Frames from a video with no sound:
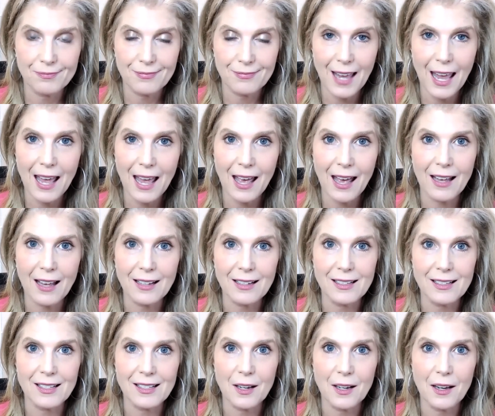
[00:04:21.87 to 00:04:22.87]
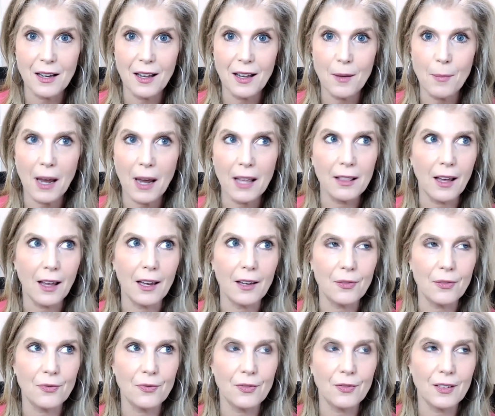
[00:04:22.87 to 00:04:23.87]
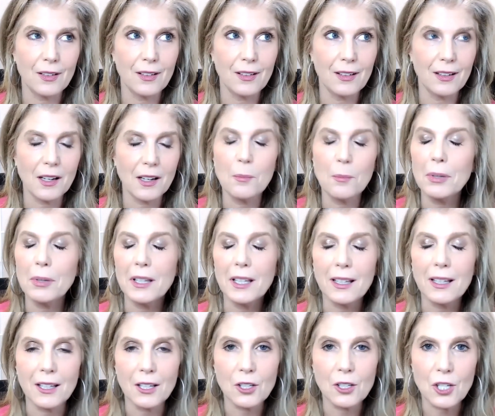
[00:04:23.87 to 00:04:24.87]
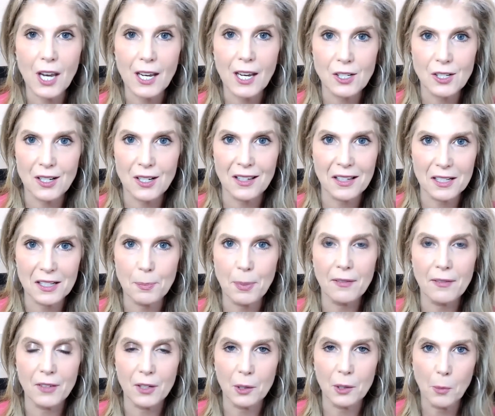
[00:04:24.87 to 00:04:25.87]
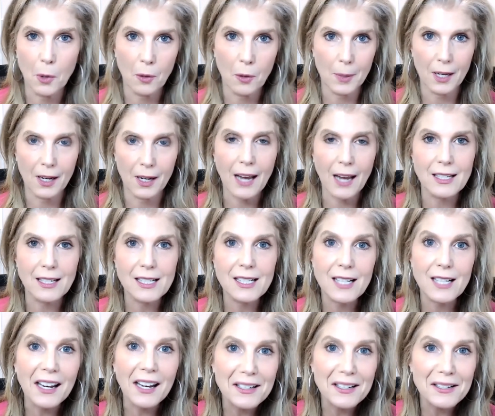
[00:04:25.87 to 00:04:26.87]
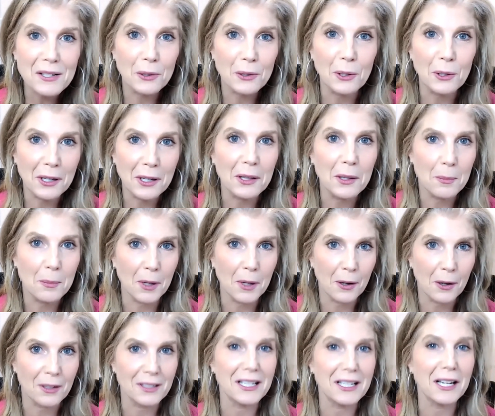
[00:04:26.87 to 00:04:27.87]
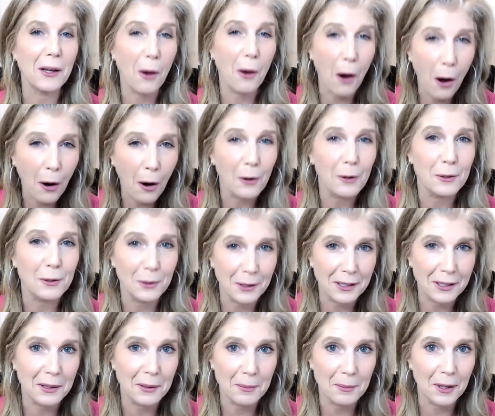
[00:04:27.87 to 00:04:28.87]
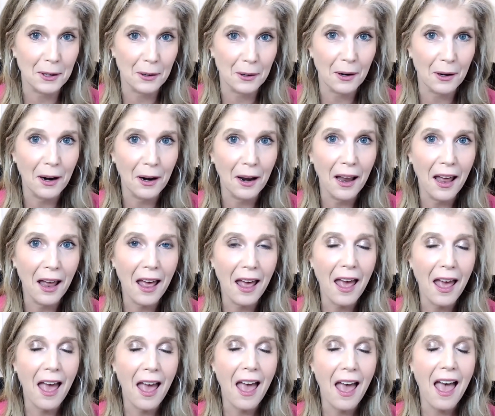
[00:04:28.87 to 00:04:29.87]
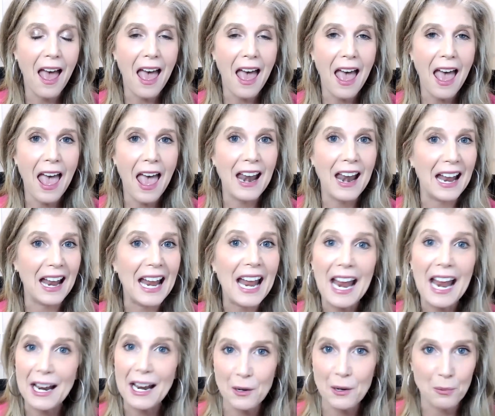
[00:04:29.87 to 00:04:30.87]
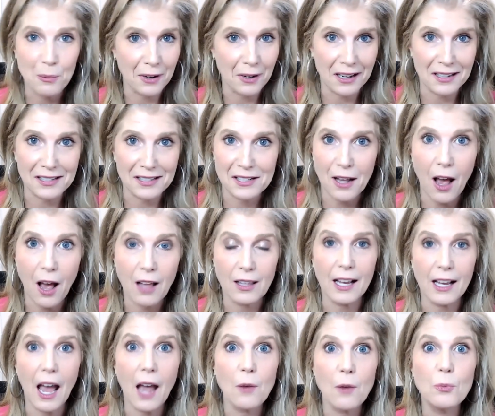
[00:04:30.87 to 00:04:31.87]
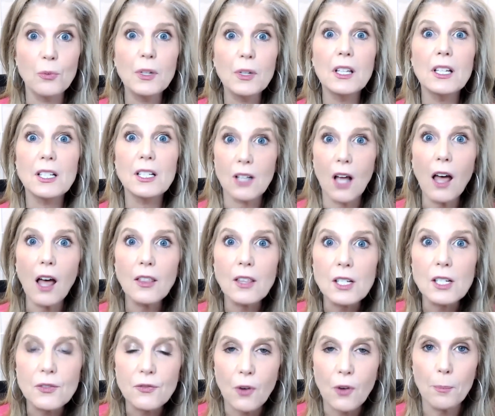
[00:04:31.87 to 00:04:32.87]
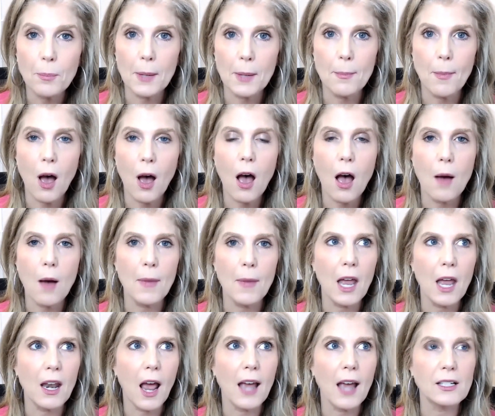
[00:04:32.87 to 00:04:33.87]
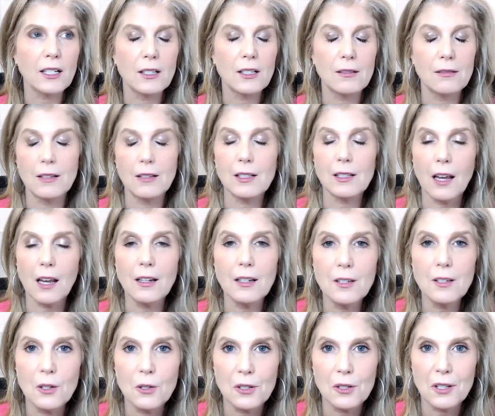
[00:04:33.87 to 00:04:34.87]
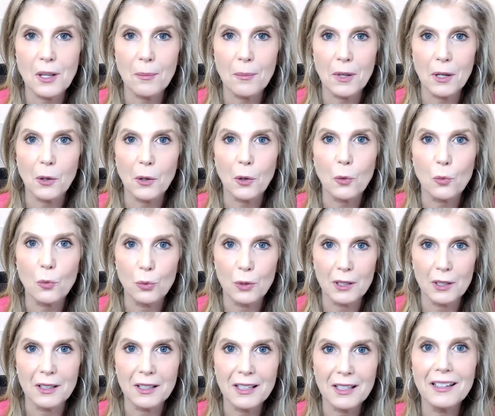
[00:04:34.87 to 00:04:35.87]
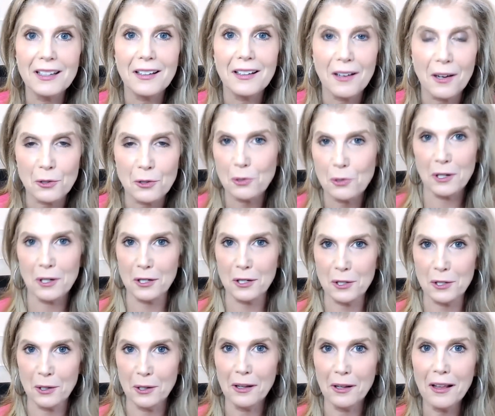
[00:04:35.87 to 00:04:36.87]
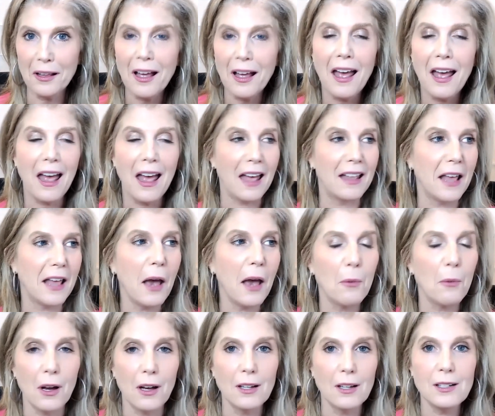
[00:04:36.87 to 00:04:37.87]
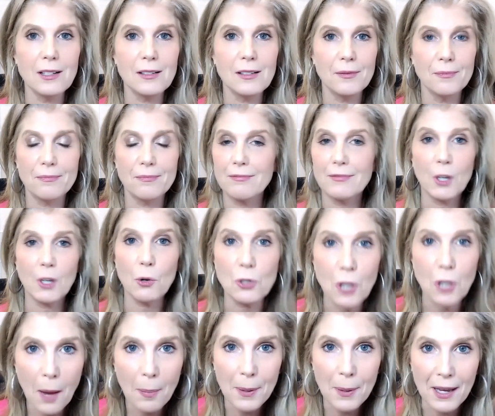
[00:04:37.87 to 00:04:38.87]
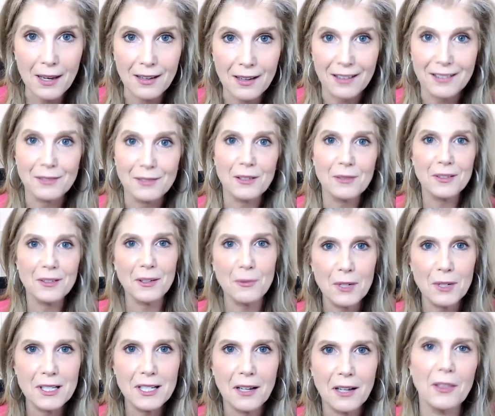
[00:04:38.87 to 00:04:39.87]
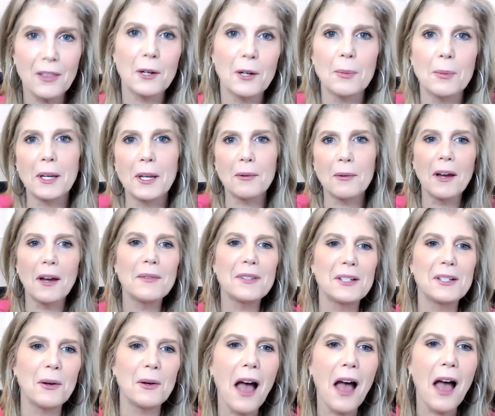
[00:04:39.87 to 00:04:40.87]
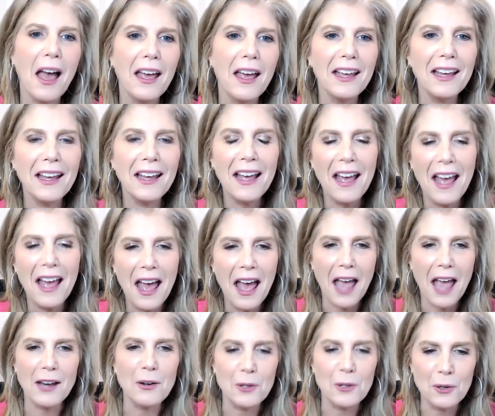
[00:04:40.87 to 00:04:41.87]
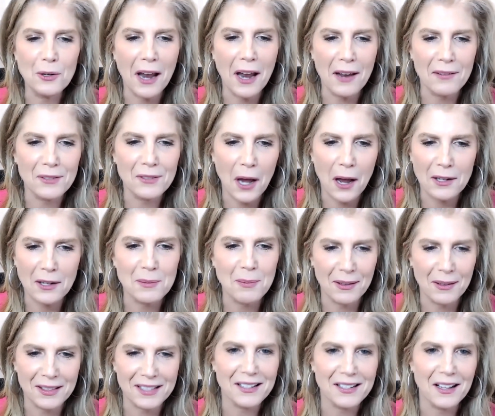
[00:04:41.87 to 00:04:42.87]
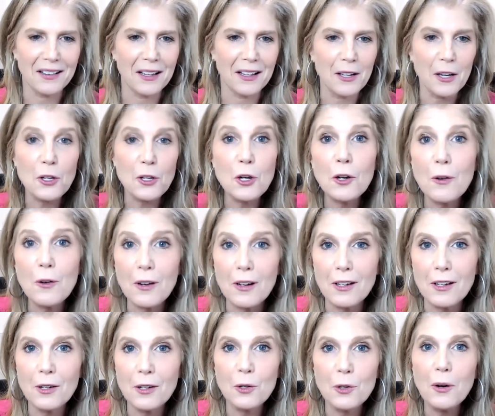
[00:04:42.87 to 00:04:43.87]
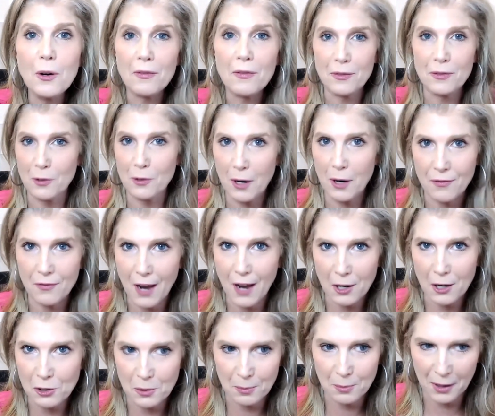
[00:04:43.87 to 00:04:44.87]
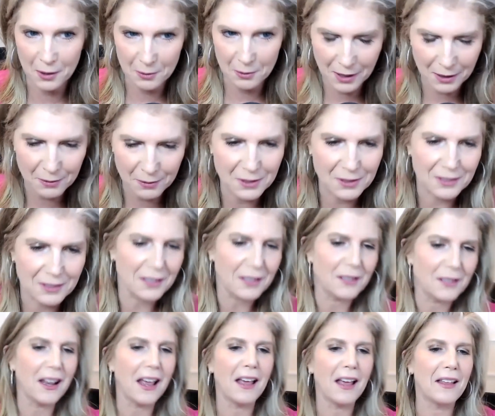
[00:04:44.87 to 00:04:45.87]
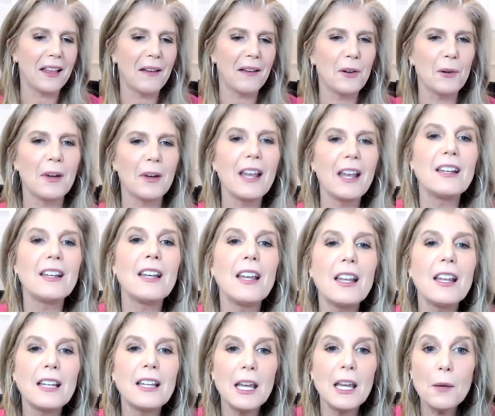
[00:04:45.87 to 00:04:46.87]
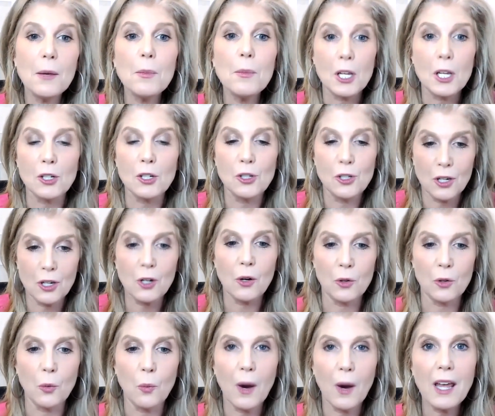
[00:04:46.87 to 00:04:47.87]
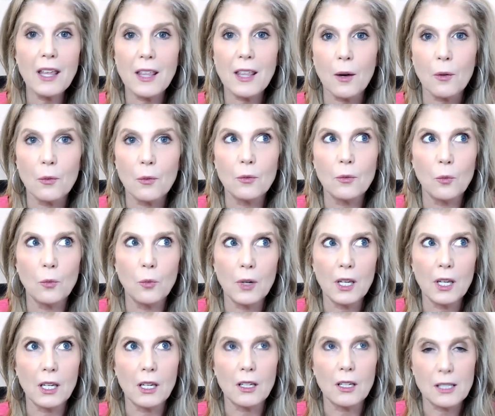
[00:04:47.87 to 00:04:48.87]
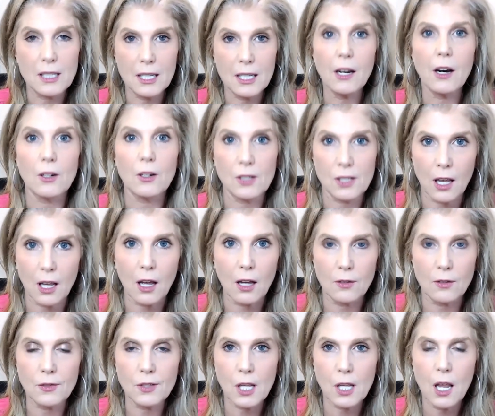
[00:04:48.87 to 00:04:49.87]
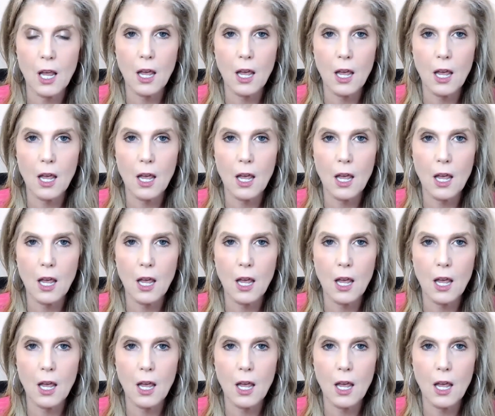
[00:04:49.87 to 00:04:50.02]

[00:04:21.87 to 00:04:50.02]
and my life completely changed in this pivotal moment. I decided to look in the mirror, take a hard look in the mirror. And I hated what I saw. Like I really saw this frumpy mom, and I decided to do something really untraditional. And that was go shopping, retail therapy, right? So I know you and I have talked about this online, and you have great fashion, by the way, Ridgely, and everyone, and image, the way that we see ourselves